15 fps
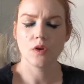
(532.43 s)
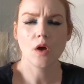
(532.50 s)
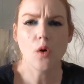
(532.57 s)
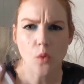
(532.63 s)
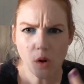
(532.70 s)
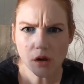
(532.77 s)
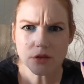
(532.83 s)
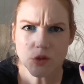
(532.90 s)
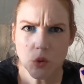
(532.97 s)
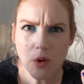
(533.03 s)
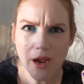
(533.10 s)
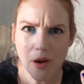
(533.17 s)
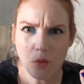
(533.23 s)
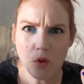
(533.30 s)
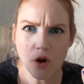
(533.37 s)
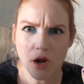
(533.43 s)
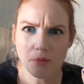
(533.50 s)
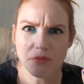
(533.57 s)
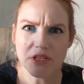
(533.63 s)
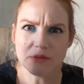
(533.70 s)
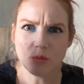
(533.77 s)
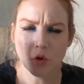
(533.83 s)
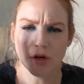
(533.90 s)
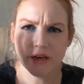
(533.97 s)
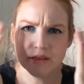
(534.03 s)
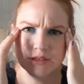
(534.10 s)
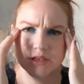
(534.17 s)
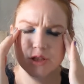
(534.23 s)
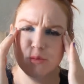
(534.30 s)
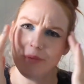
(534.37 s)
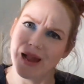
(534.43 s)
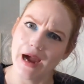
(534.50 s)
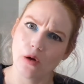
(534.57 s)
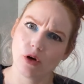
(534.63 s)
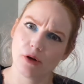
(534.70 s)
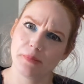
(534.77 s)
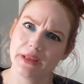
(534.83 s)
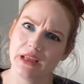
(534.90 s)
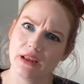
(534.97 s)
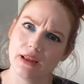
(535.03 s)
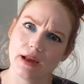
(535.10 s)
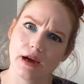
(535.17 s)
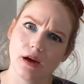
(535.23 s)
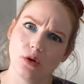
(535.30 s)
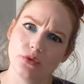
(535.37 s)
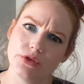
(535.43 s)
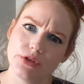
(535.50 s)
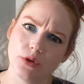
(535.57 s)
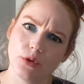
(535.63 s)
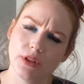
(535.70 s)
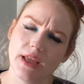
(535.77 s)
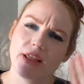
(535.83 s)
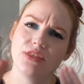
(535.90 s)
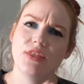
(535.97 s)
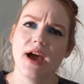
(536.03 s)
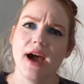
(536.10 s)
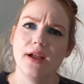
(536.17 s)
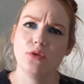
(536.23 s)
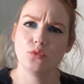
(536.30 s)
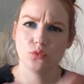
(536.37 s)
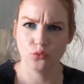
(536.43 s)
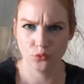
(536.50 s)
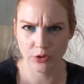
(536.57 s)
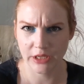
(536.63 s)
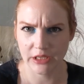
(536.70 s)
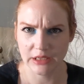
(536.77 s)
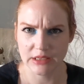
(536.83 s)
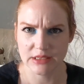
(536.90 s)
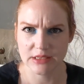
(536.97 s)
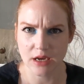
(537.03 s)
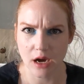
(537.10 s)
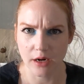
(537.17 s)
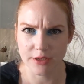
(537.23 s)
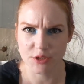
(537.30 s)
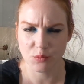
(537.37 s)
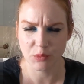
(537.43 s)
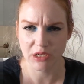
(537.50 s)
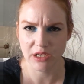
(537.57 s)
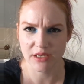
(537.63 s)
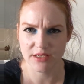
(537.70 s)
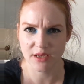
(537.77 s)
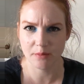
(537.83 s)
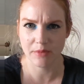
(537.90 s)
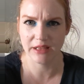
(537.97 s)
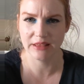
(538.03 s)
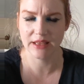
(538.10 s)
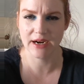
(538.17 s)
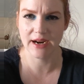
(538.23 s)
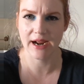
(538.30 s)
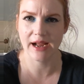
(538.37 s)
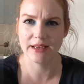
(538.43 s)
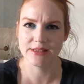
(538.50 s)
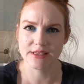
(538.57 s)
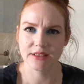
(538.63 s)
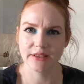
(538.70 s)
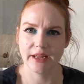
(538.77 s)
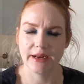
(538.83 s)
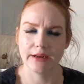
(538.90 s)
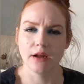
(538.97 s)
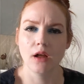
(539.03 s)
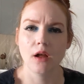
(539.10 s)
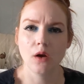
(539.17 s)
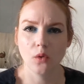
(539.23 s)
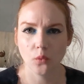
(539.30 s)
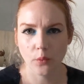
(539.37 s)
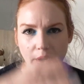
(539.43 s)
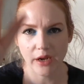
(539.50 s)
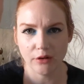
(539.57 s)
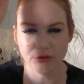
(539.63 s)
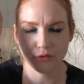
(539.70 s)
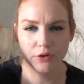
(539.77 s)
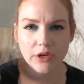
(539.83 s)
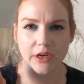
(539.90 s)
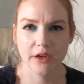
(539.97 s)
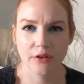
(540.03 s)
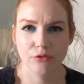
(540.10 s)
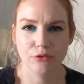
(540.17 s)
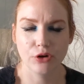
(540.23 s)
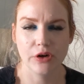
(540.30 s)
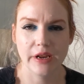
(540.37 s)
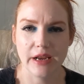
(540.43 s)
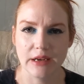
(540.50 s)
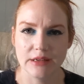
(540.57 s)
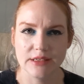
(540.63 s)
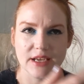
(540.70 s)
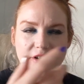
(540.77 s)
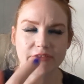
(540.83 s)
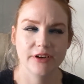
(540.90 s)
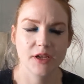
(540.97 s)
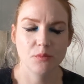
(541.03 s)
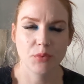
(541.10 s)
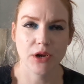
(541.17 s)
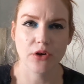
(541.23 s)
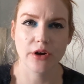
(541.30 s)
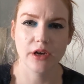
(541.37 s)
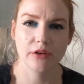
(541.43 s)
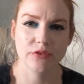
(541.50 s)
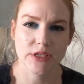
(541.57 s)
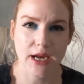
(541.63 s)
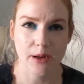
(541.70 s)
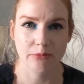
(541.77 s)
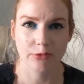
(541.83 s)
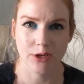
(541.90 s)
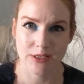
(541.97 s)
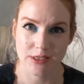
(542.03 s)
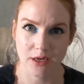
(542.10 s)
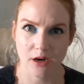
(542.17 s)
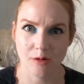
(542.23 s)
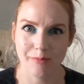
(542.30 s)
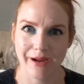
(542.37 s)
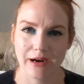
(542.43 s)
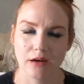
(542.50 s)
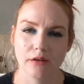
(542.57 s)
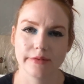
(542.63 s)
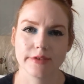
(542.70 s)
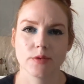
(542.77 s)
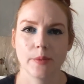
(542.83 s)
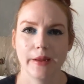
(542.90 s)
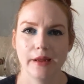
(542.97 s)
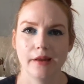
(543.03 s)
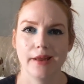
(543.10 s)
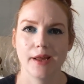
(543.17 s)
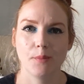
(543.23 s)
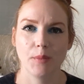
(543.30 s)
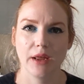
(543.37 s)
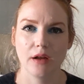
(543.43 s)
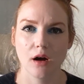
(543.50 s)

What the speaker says: Oh, also, I woke up this morning to the power being out, so, like, that really sucked because it meant that I had to, like, wait for an indefinite period of time for it to come back on so I could get my